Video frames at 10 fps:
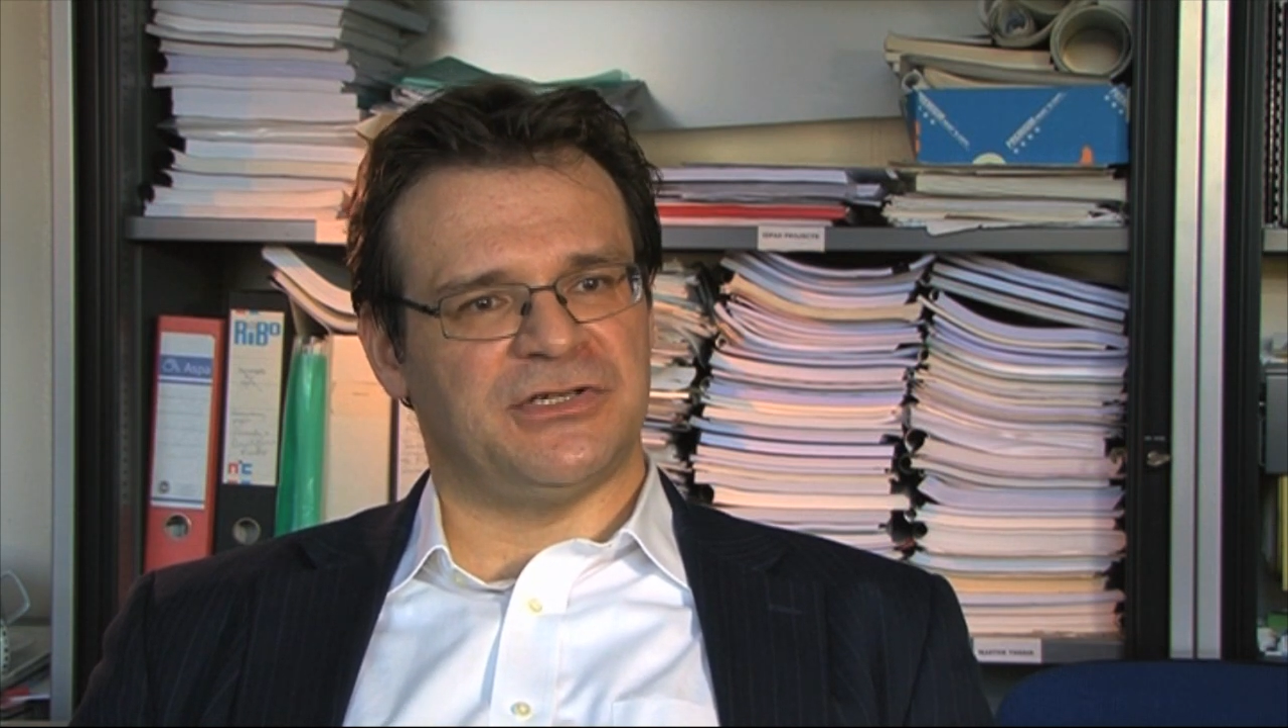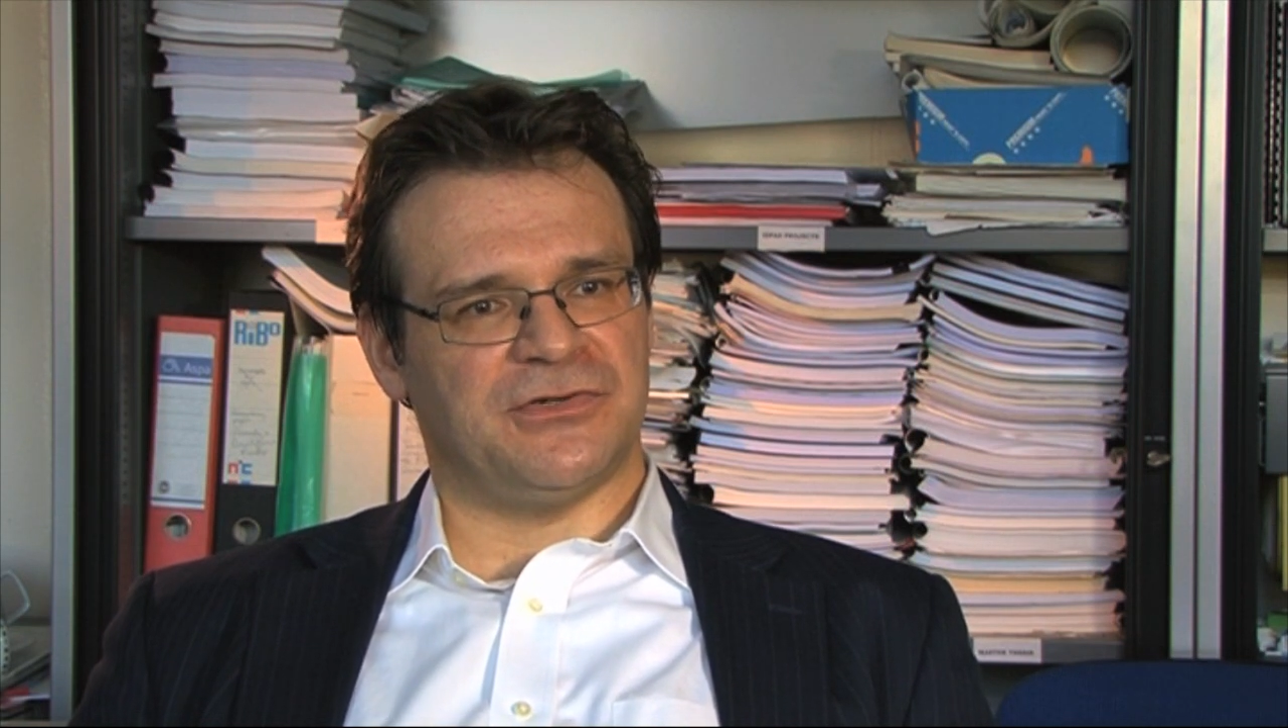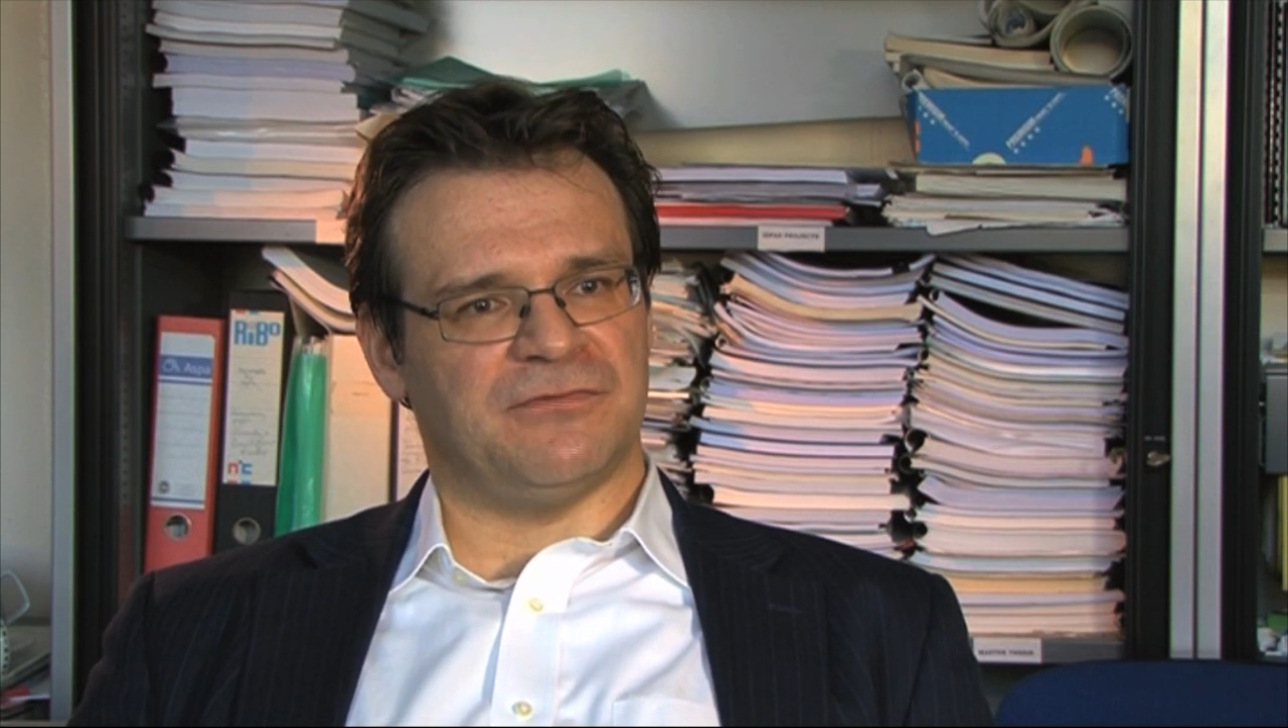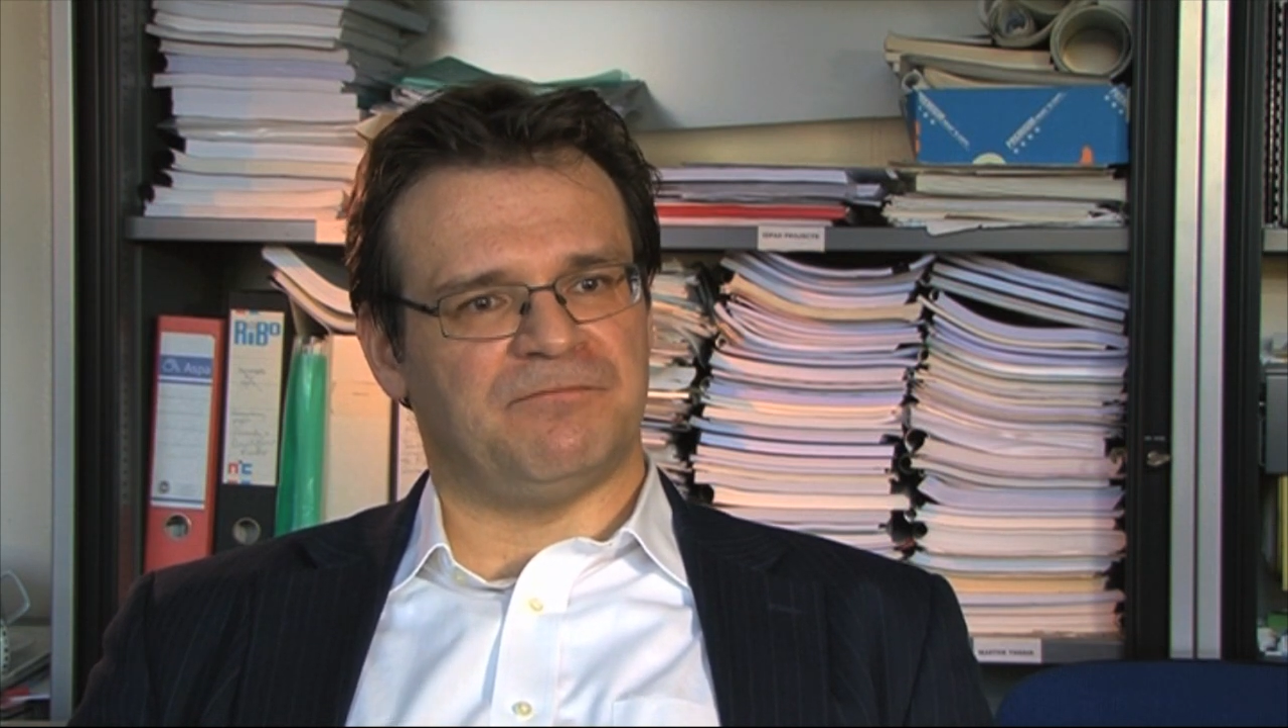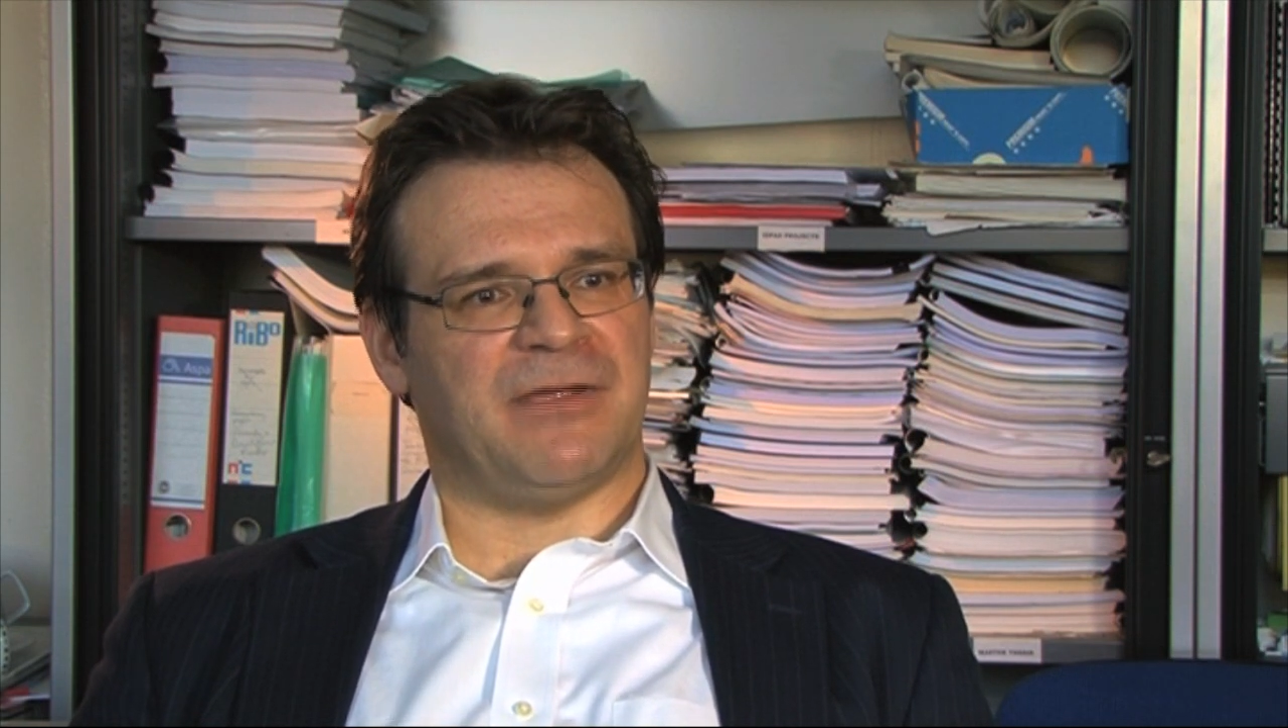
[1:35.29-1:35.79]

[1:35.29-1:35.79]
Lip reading: to